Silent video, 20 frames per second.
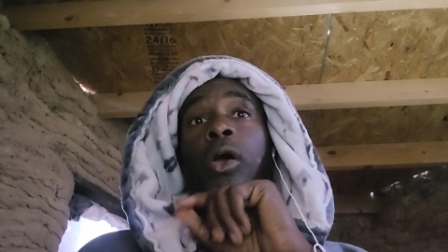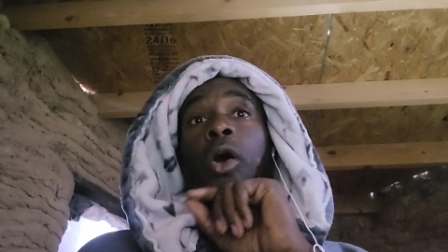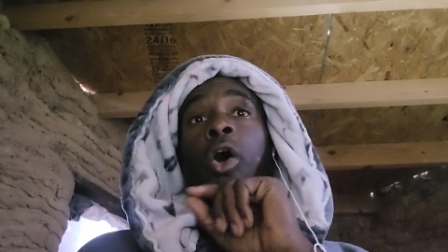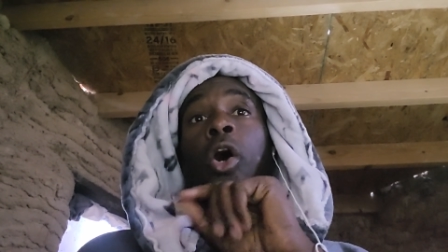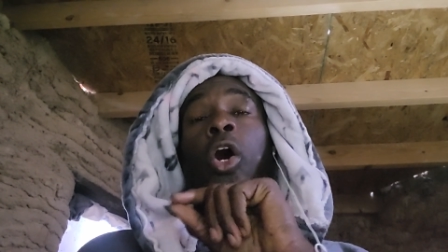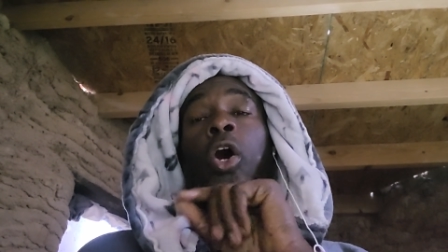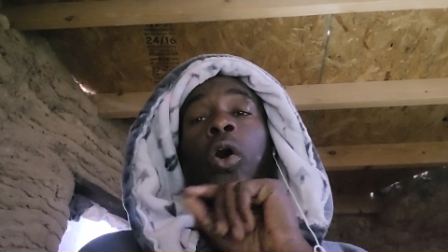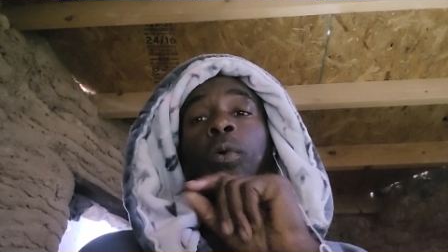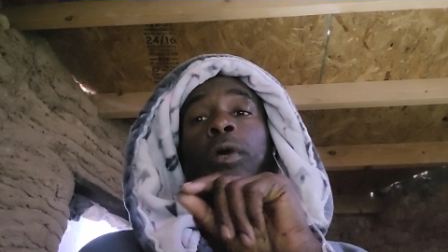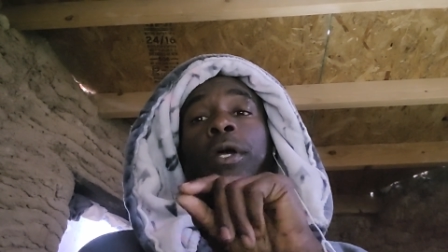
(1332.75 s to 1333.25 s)

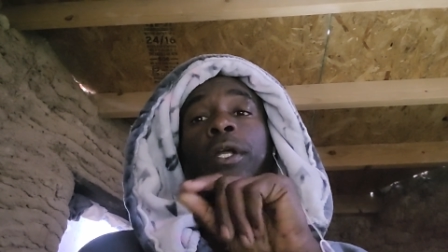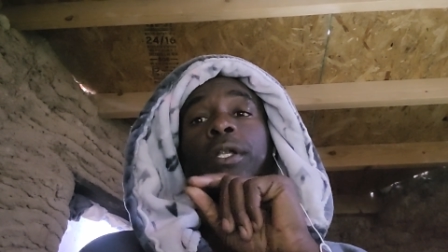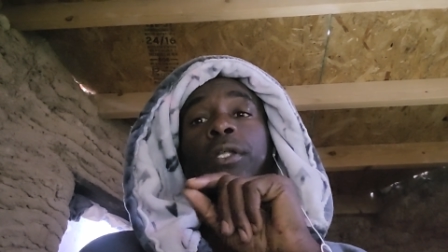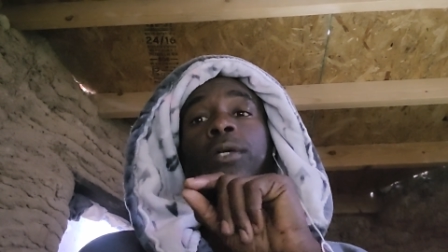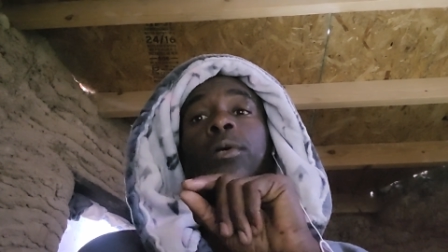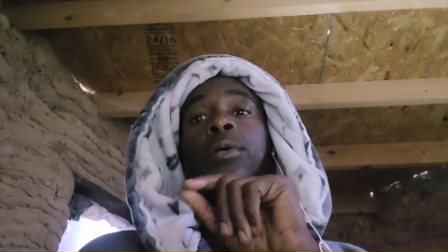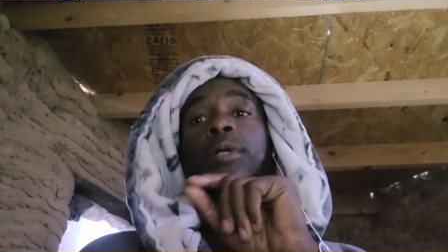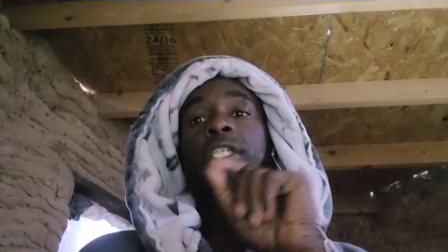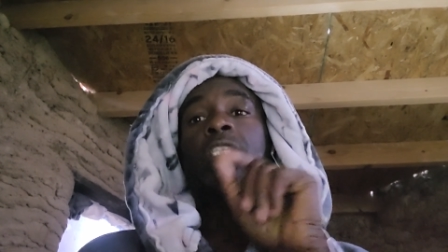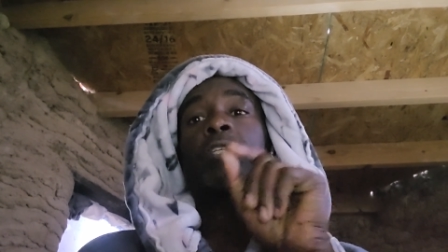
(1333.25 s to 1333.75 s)
All we're
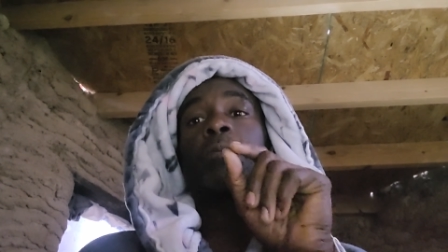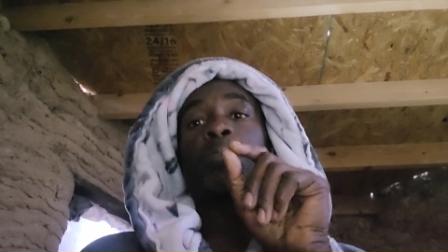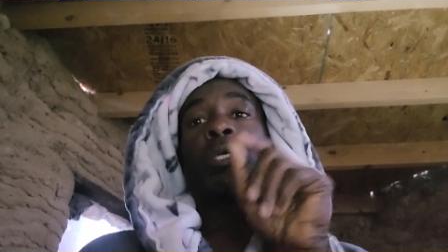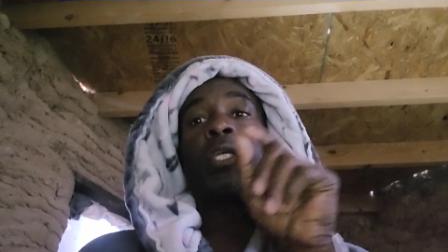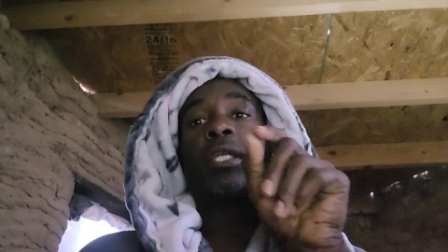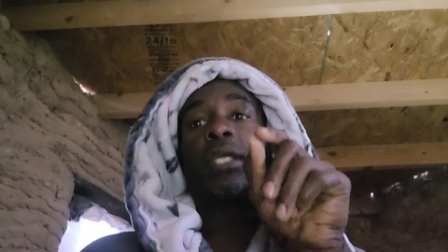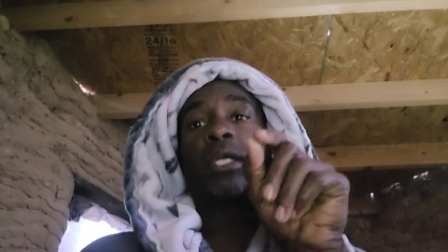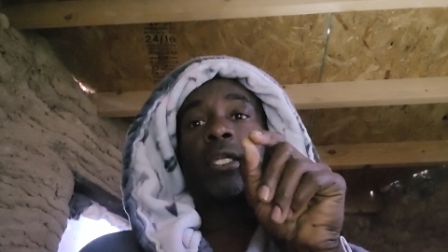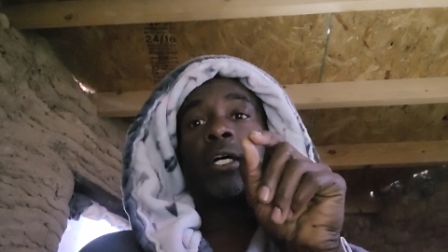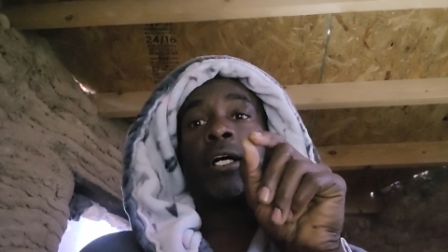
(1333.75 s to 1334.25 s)
doing is
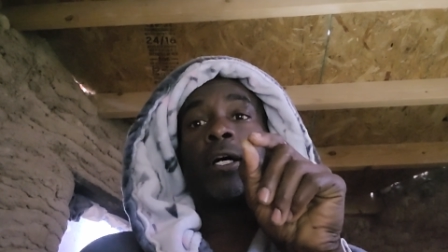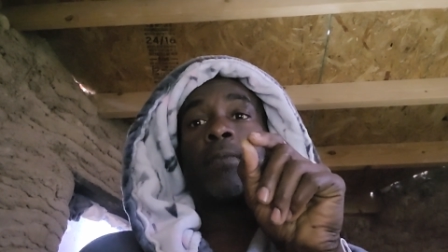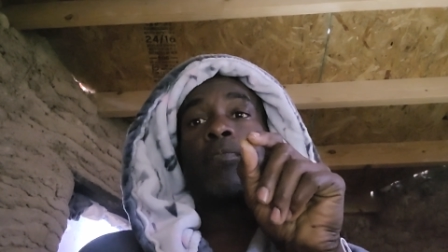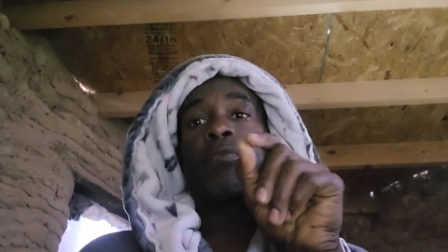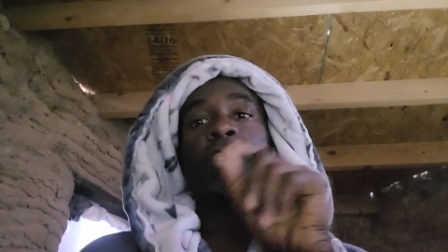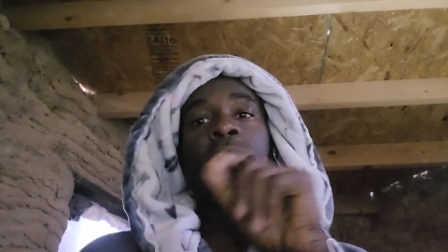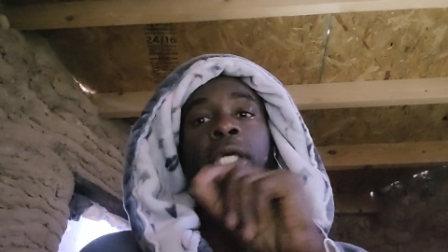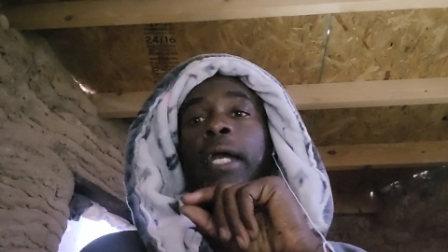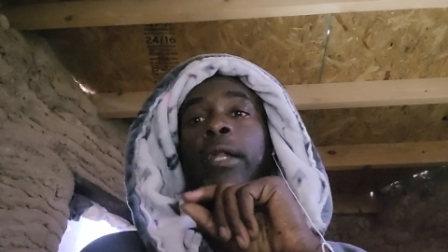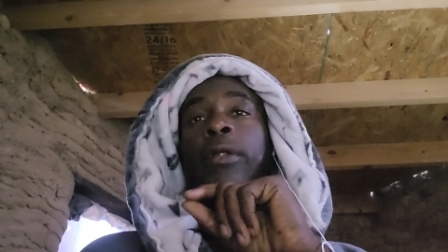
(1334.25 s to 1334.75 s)
speeding it up.
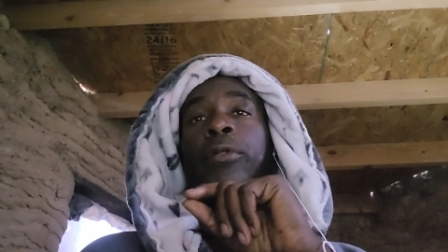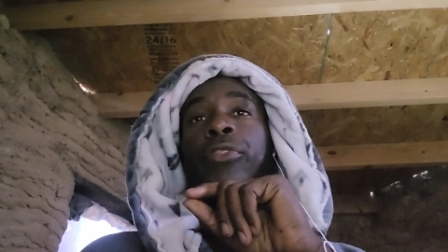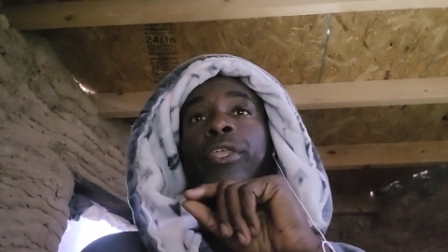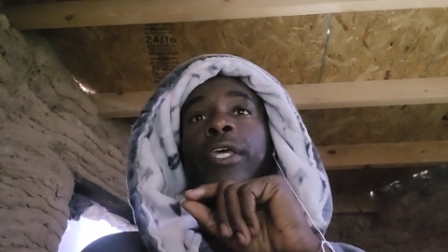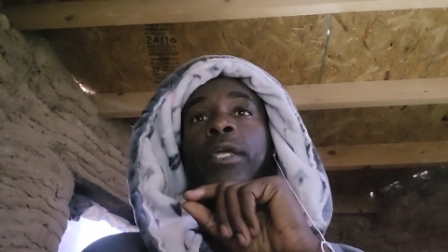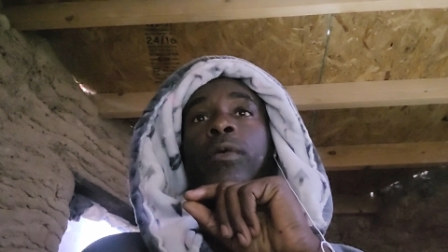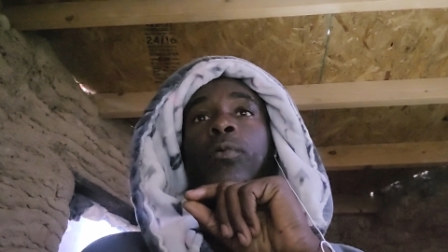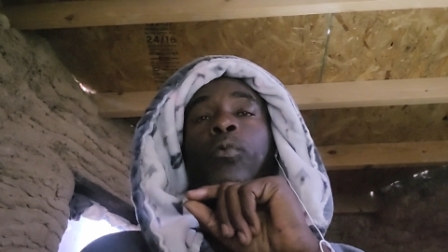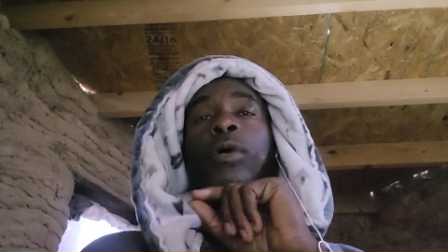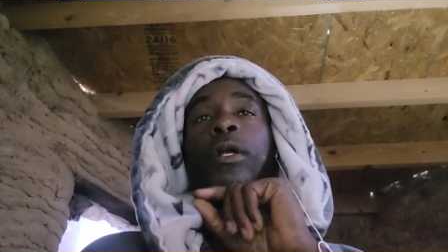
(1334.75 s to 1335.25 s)
See, I don't
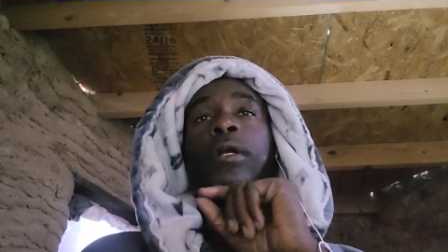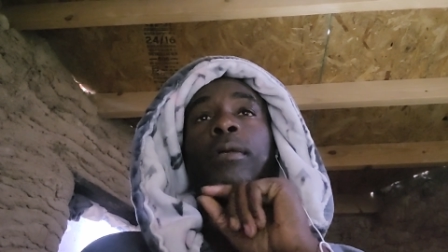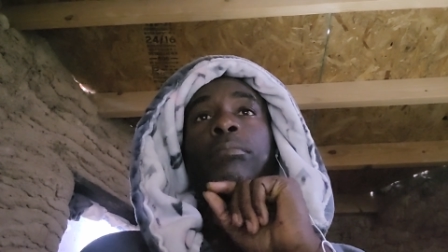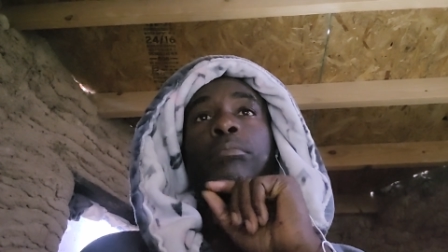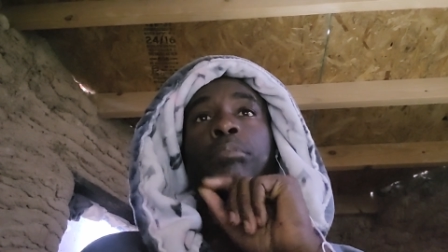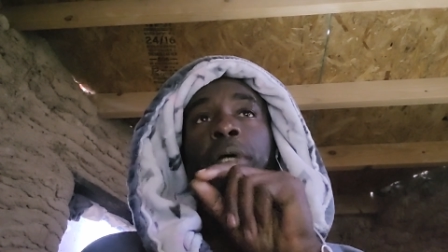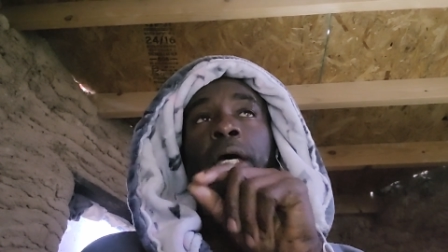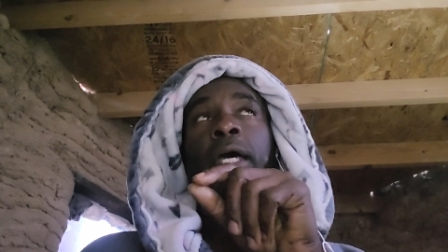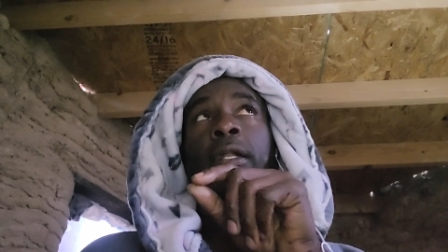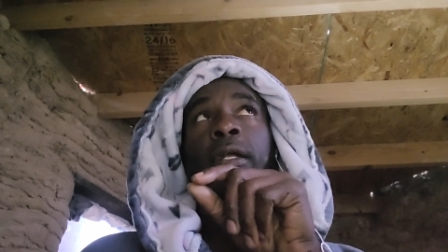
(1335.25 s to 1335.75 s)
think we're
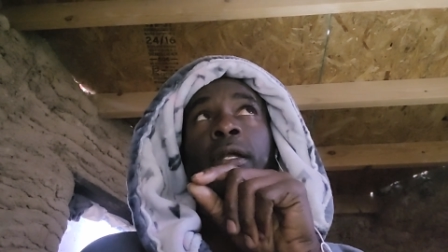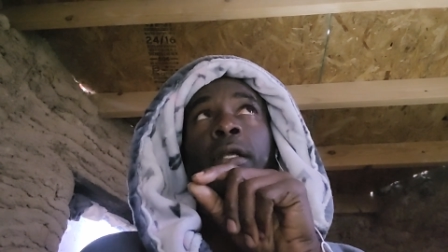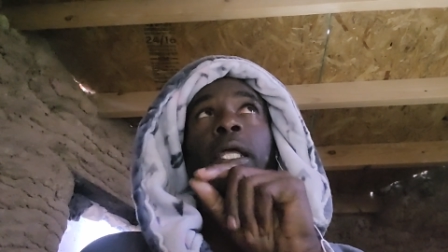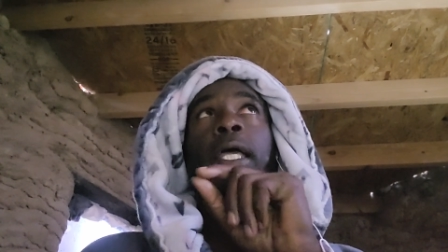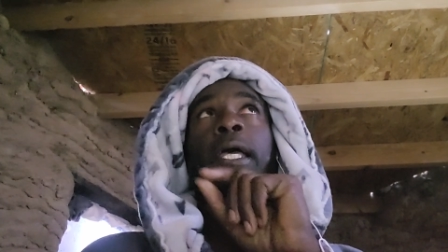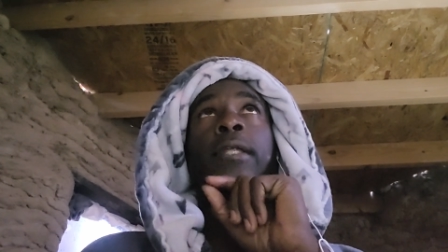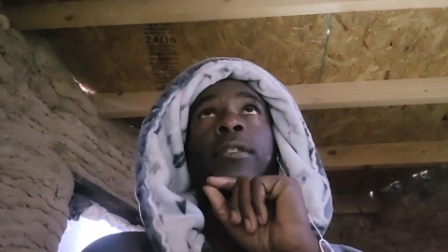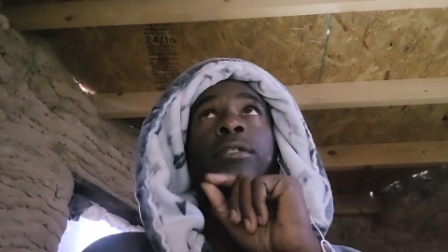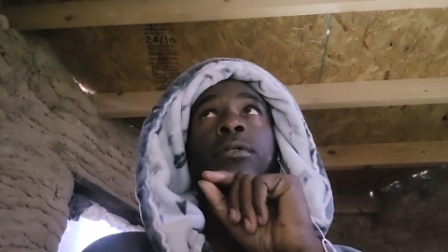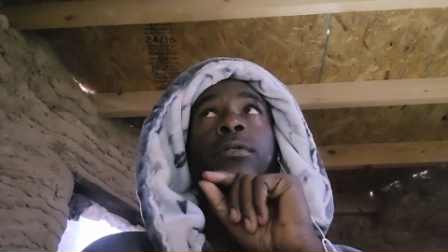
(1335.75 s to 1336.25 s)
better
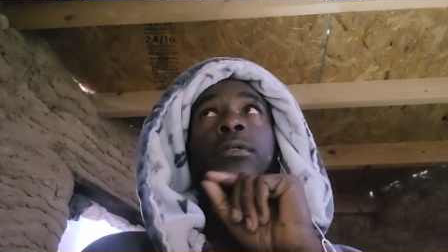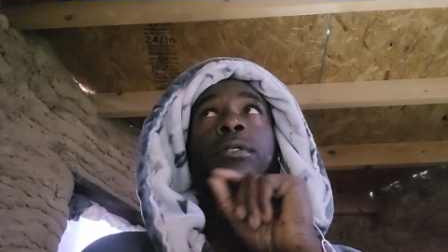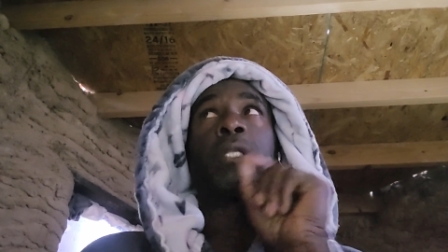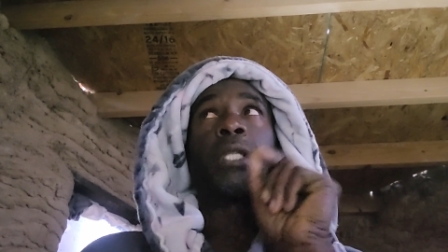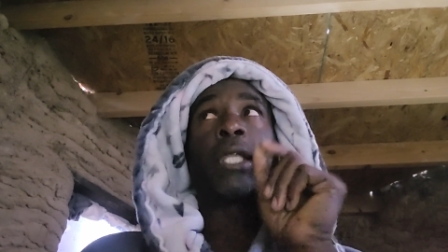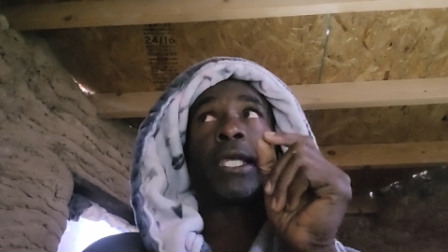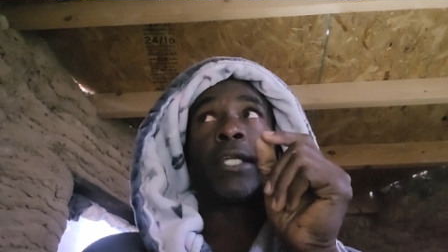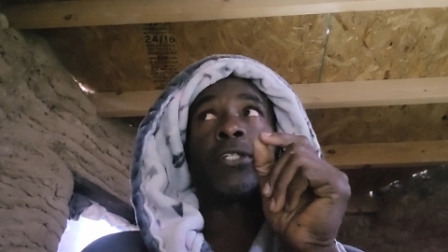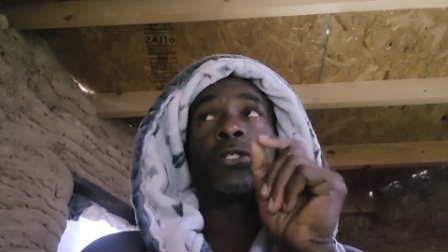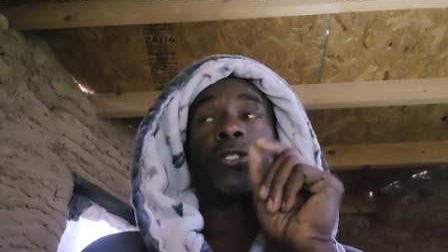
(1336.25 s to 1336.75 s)
at doing
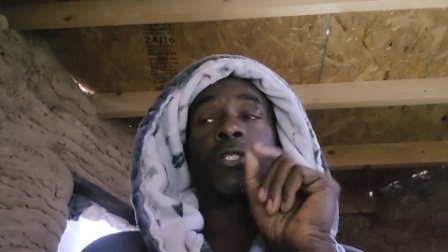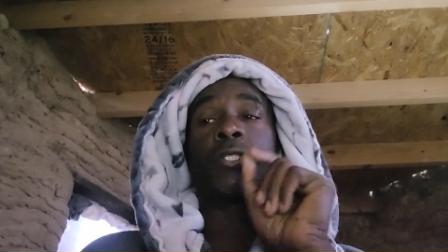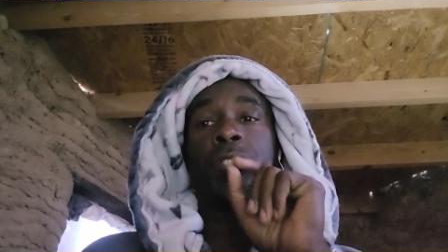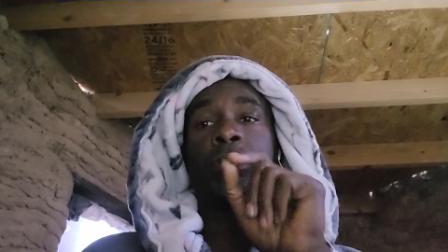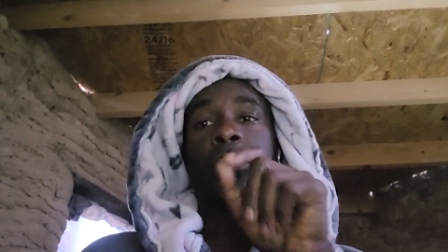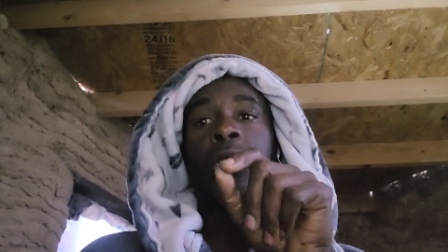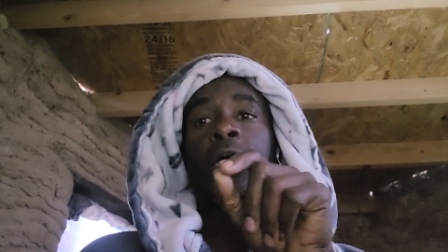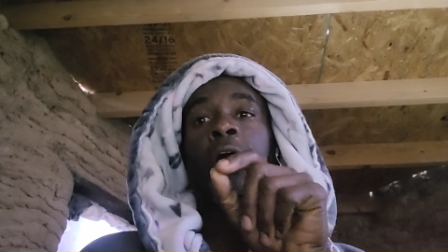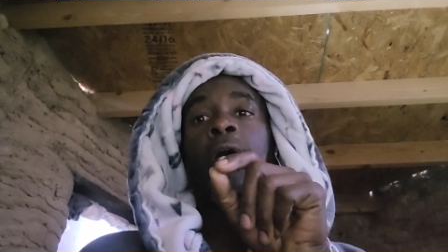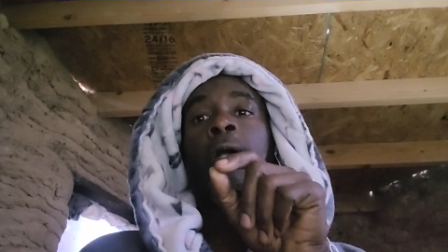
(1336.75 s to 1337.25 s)
nature's
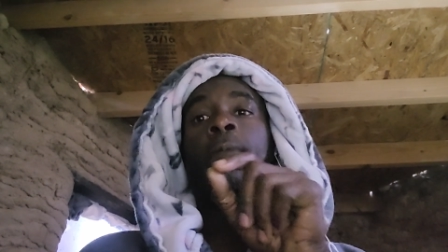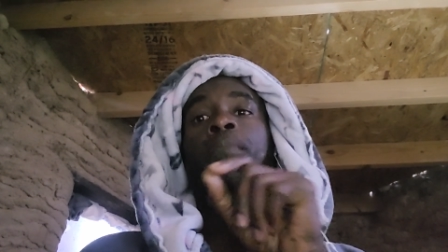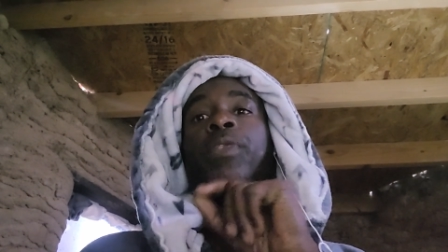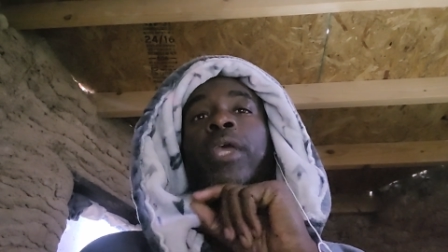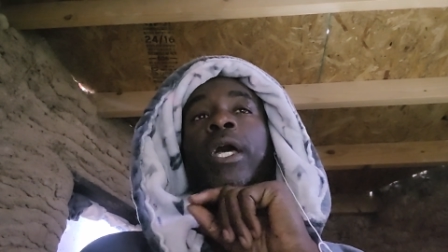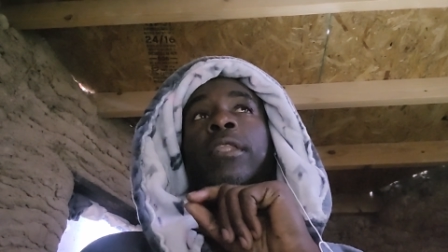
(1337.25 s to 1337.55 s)
job.